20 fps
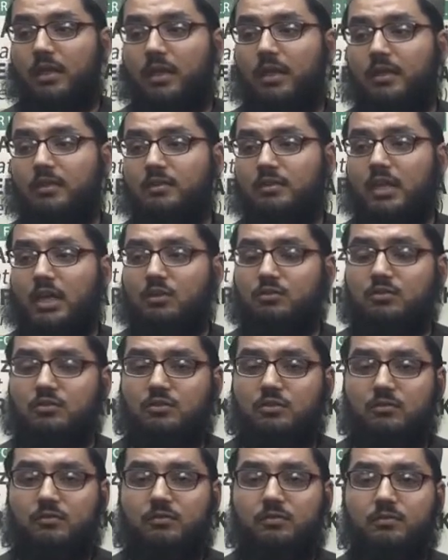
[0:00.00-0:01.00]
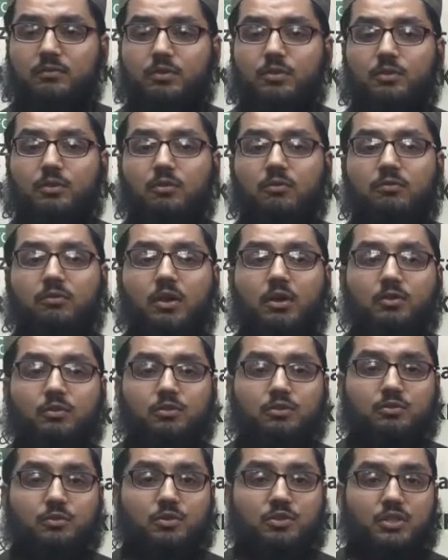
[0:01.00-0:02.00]
And thousands of, you know,
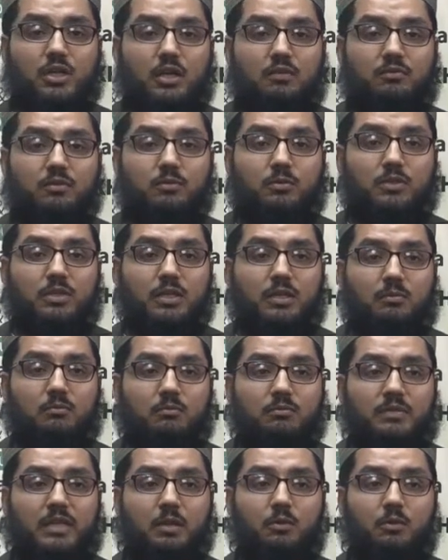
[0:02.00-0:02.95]
followers would travel with him.